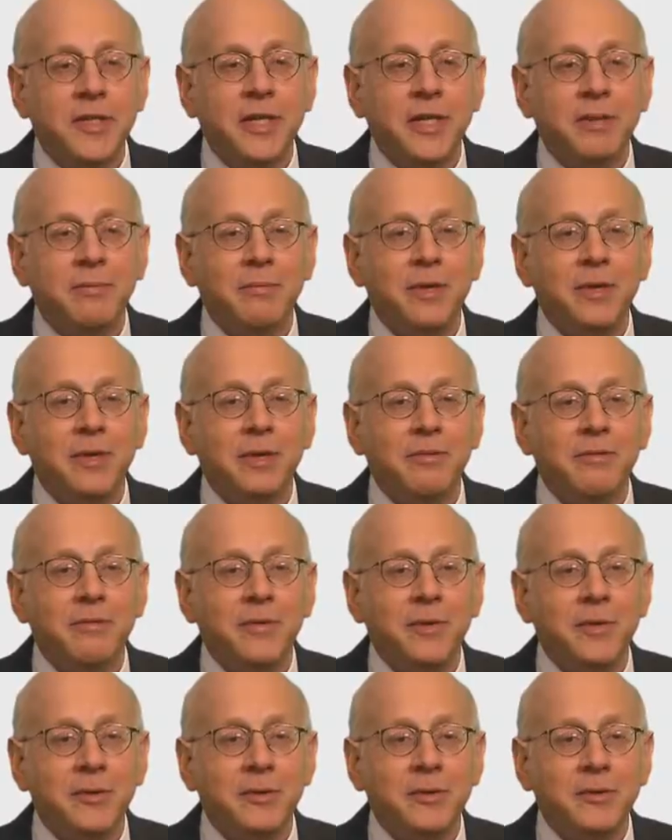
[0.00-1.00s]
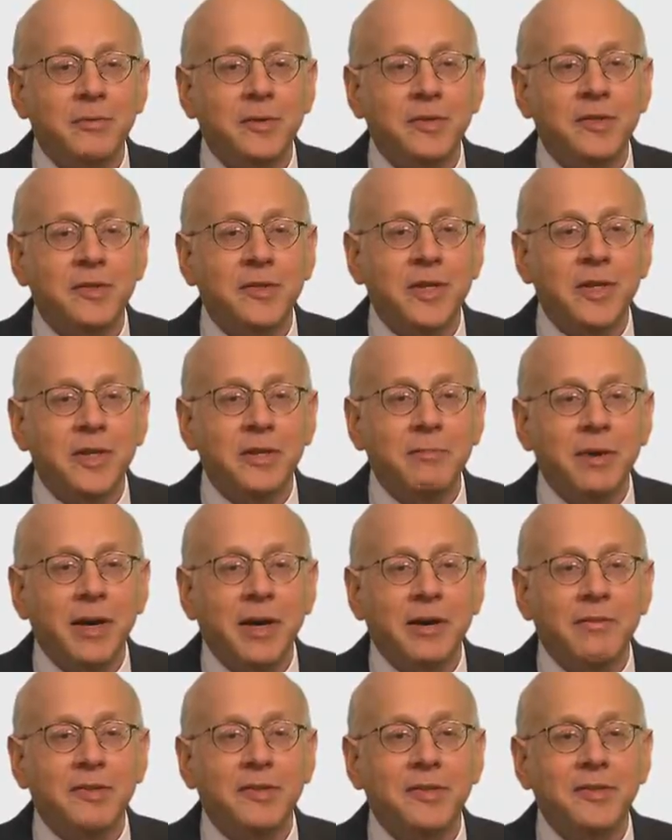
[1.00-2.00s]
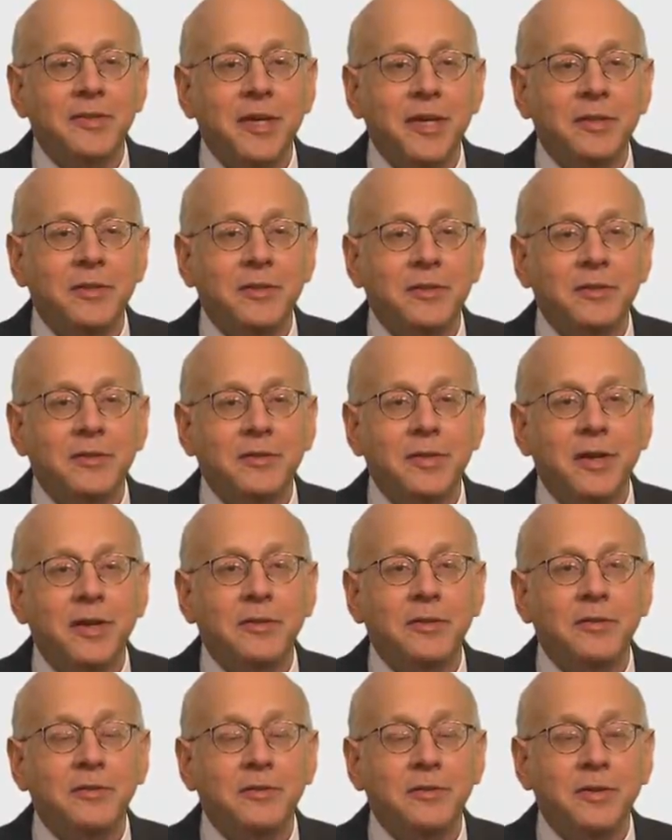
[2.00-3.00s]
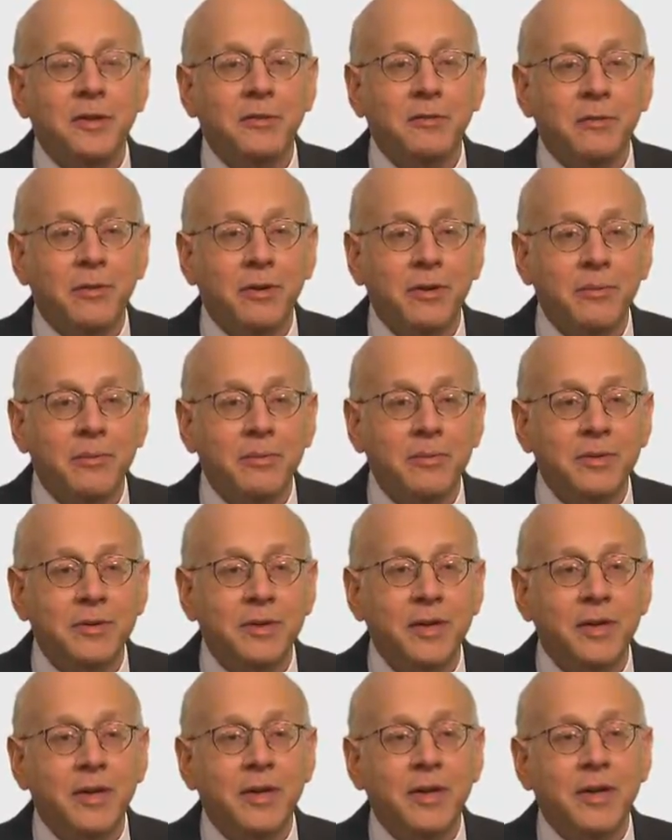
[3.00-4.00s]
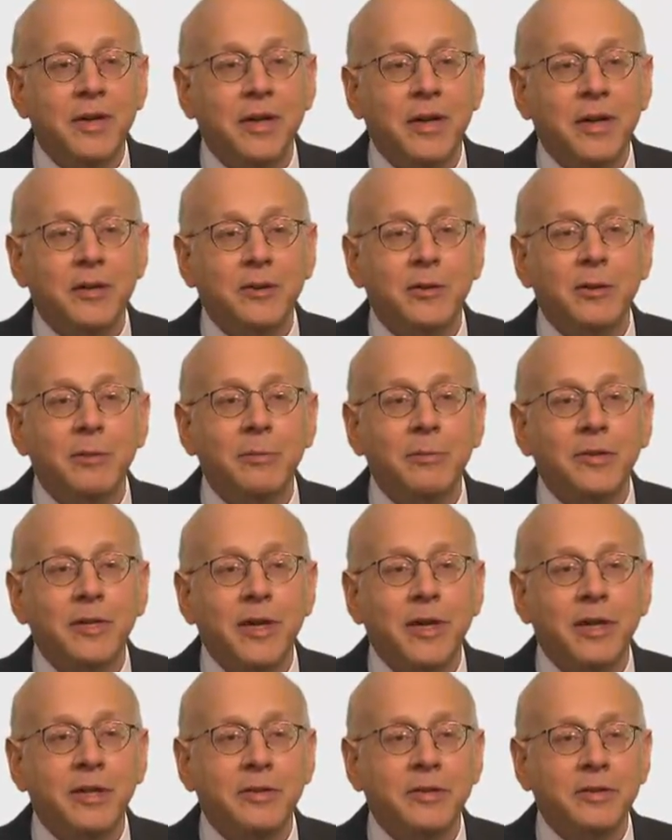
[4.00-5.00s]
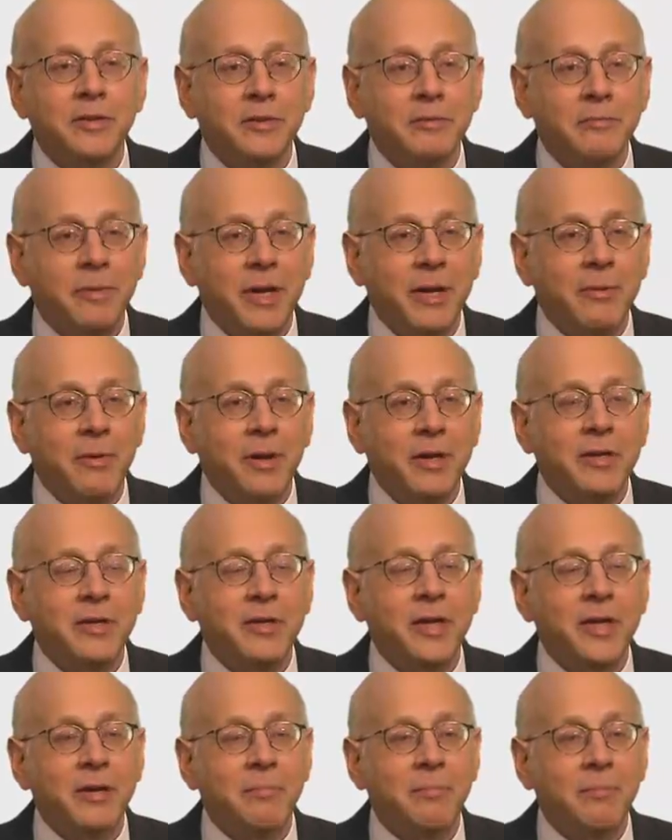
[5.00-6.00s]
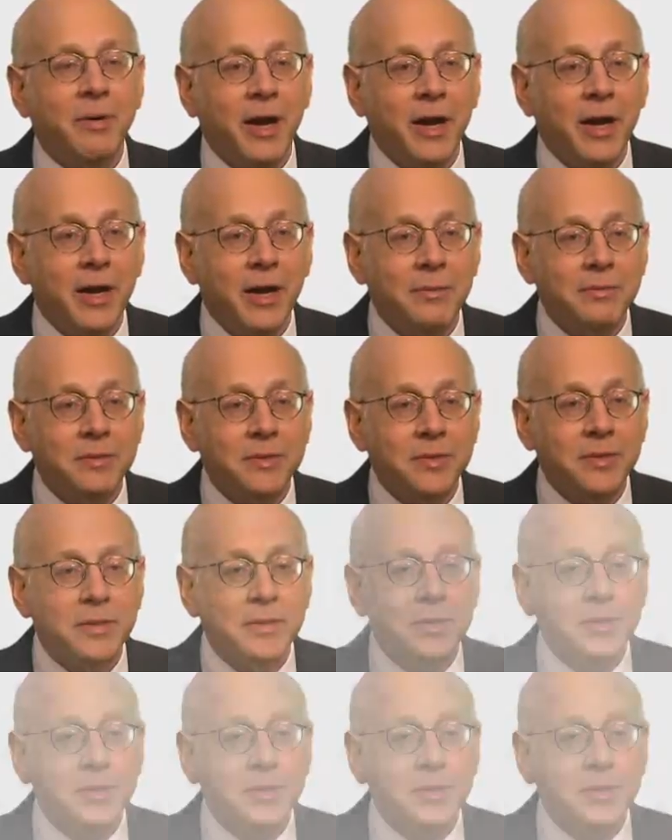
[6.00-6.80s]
can be confused with skin manifestations and other syndromes, a dermatologist may want to take a biopsy.